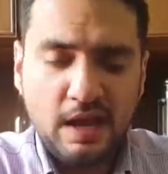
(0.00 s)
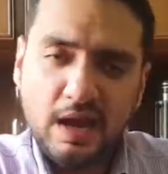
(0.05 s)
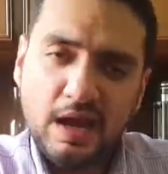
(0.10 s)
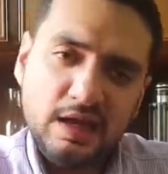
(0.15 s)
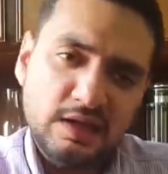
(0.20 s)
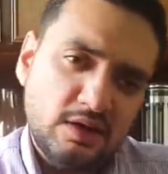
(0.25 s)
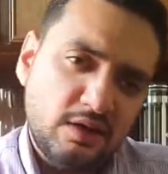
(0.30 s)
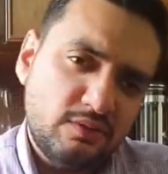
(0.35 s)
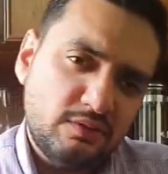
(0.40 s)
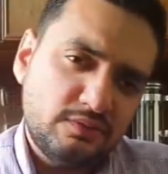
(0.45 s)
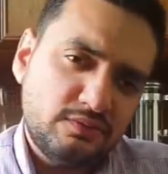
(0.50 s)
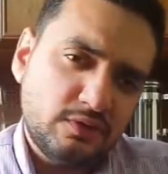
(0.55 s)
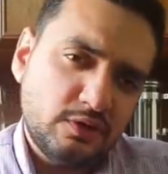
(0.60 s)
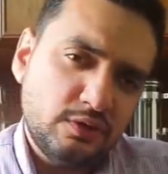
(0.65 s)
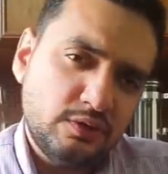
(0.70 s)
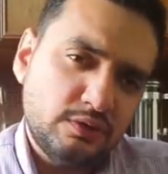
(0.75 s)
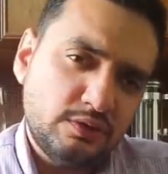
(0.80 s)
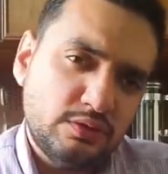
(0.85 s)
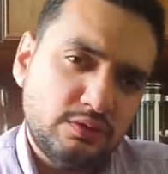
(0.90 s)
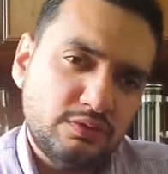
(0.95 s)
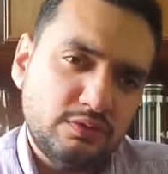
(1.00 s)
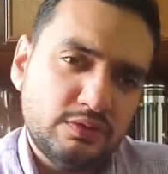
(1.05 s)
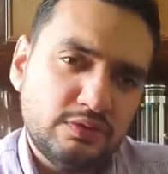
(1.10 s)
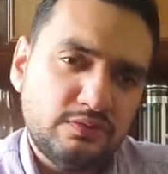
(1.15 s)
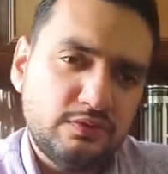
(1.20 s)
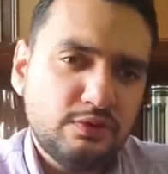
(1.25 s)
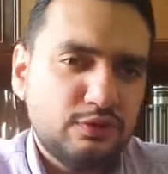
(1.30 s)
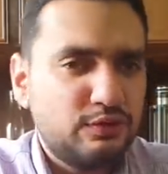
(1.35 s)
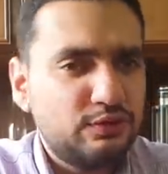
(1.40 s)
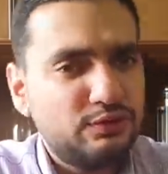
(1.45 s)
And now what we're going to do is
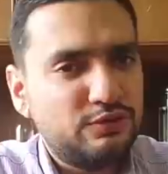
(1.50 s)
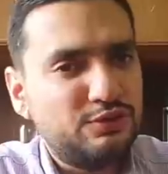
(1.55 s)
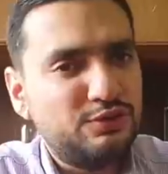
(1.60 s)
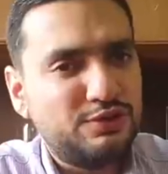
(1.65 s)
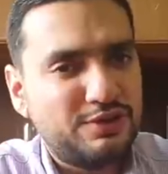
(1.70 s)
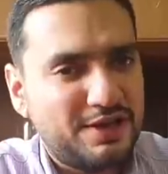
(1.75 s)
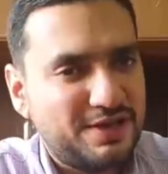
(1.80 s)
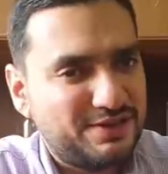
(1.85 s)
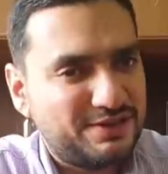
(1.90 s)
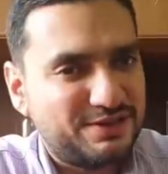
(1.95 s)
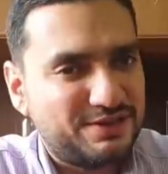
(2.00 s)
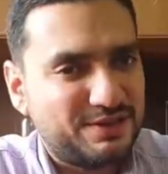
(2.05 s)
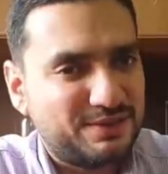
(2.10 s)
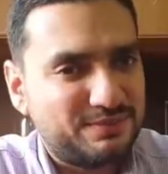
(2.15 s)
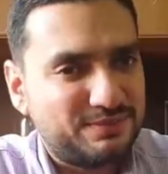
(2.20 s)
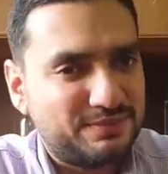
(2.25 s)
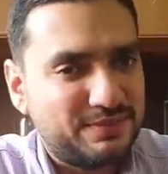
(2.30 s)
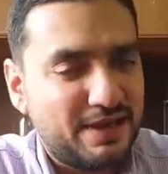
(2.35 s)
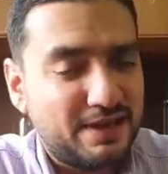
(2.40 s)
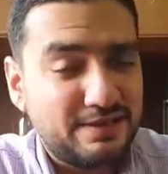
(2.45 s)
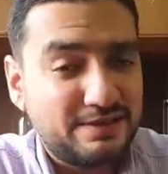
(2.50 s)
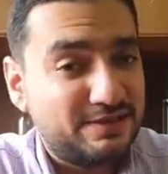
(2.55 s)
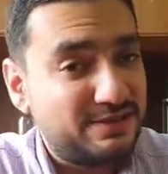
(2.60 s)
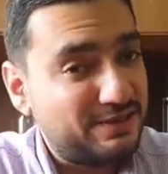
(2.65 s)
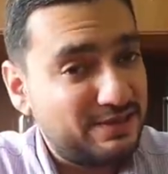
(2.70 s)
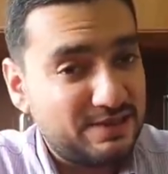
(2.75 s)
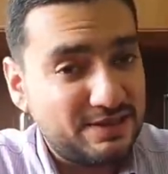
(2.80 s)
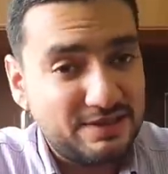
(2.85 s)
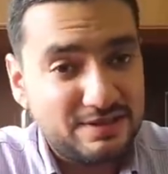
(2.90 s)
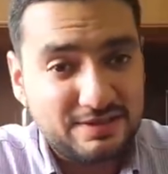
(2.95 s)
we're going to taste them and
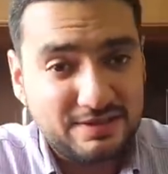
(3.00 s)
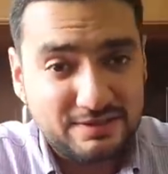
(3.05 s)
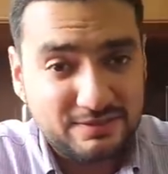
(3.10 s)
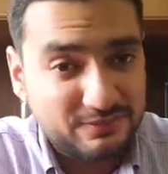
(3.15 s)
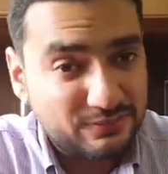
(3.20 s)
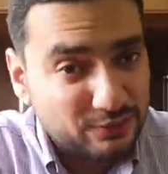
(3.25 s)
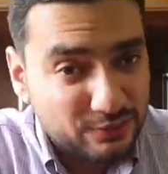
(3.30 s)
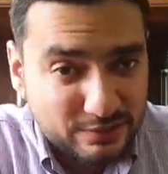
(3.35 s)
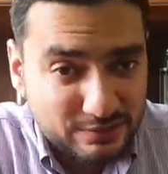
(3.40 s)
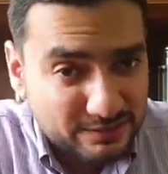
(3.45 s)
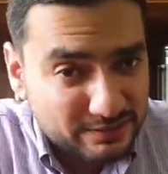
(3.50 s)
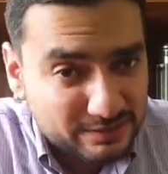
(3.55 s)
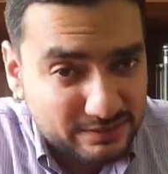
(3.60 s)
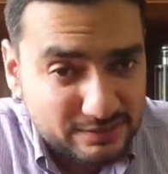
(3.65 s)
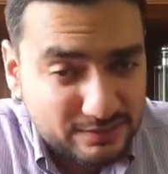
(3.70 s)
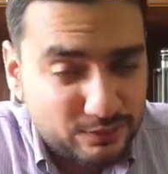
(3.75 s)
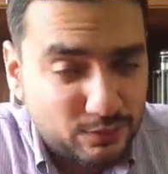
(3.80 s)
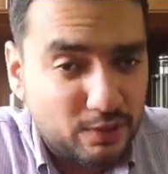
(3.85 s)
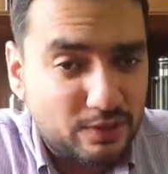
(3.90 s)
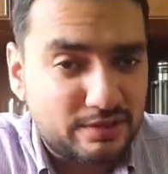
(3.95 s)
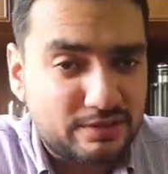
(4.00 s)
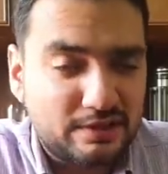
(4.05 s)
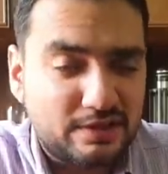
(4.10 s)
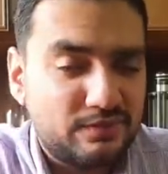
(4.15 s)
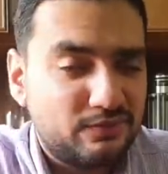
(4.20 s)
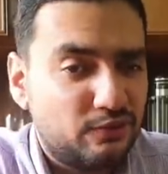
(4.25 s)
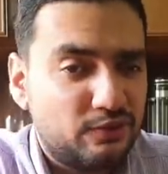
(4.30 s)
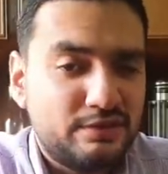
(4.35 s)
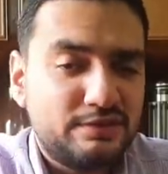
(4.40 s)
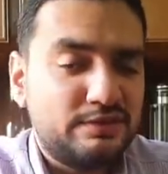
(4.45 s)
see what's what
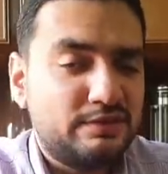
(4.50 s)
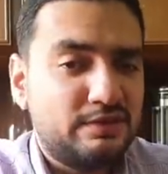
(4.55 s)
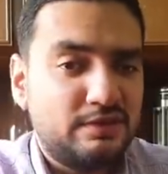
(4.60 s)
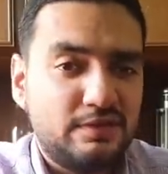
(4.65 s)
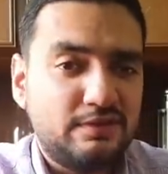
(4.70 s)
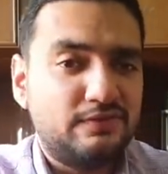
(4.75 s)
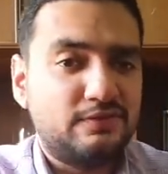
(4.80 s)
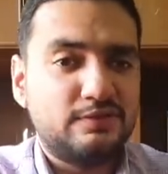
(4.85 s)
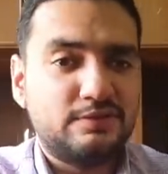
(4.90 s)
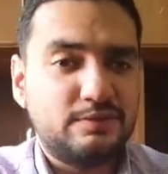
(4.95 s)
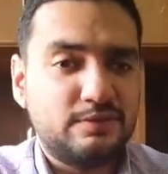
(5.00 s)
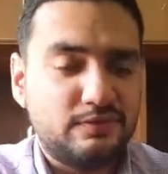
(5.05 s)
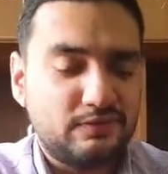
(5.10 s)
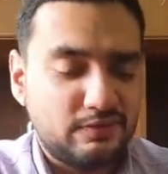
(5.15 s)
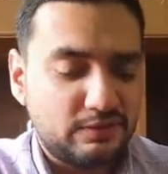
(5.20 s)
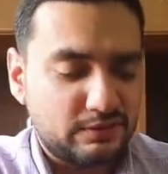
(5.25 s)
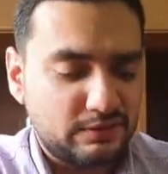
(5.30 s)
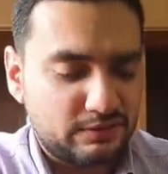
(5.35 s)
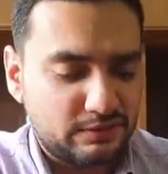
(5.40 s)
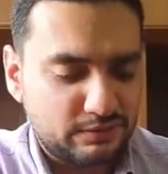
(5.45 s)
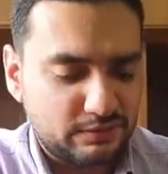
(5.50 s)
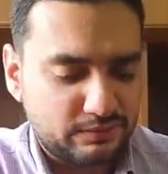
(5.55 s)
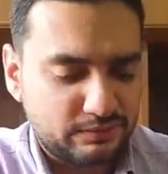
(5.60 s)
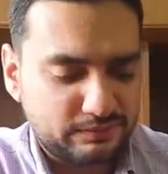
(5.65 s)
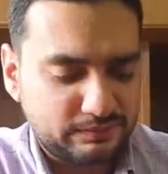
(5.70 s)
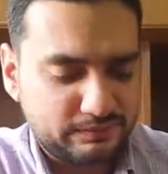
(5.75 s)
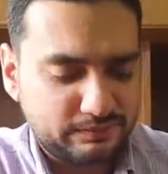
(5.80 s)
and what is the difference between the two.